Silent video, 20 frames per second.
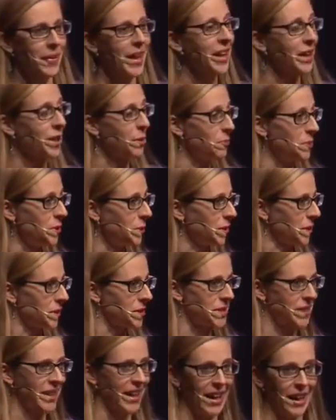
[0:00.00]
And
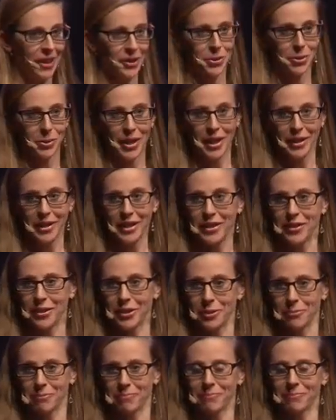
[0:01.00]
computers can't do that
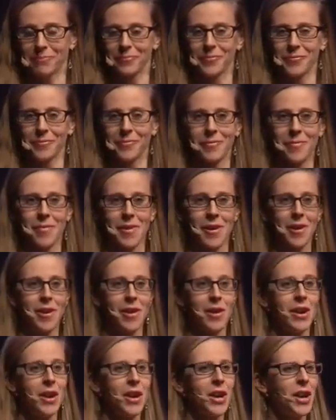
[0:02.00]
either.
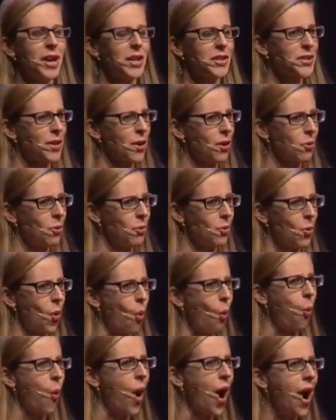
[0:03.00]
So
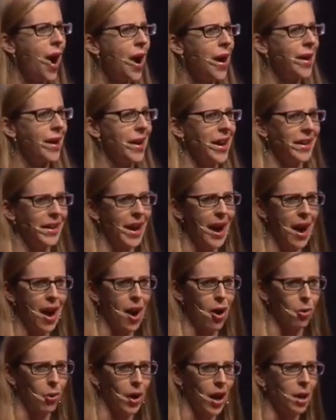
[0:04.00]
why and
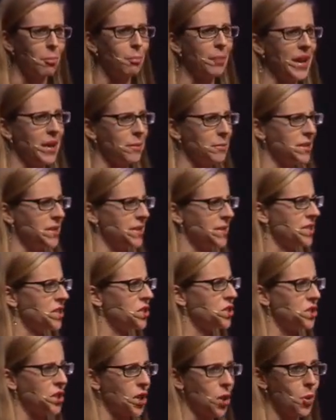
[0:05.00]
how are babies
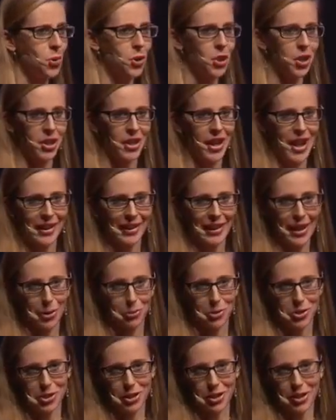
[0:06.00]
so good at
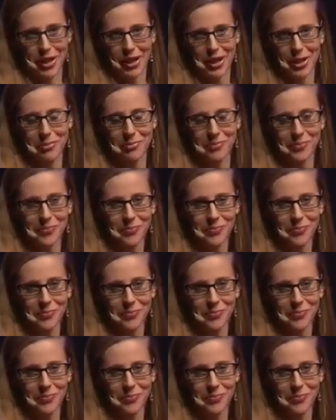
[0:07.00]
language learning?